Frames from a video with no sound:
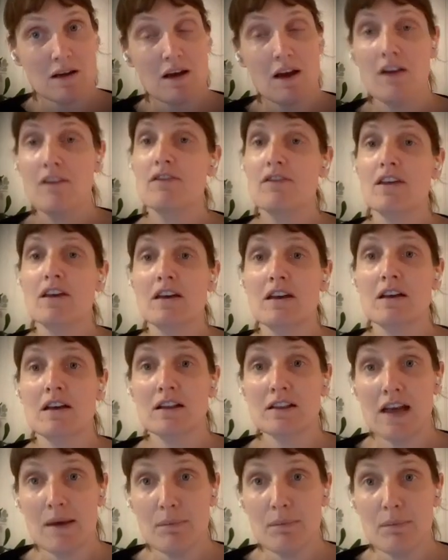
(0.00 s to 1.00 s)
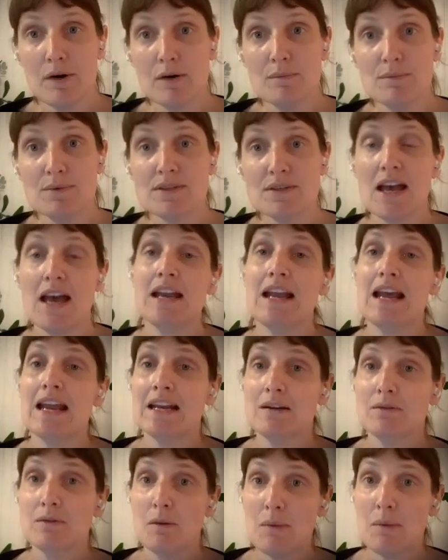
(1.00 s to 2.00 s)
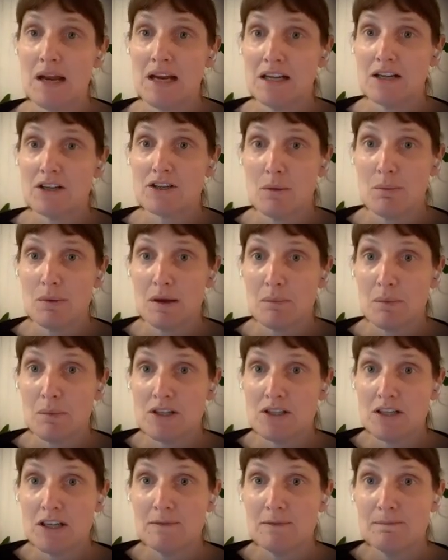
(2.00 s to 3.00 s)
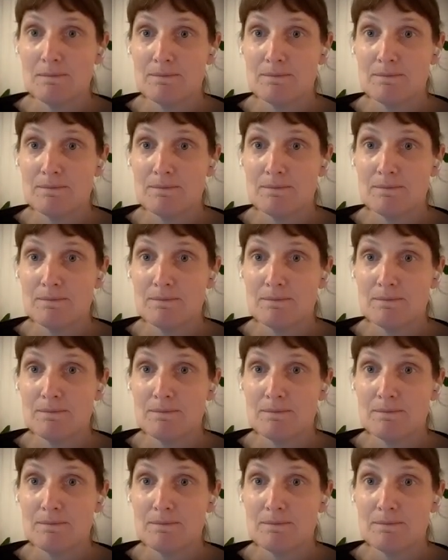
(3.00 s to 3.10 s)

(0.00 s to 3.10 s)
of the light bulbs and any remaining shopping budget.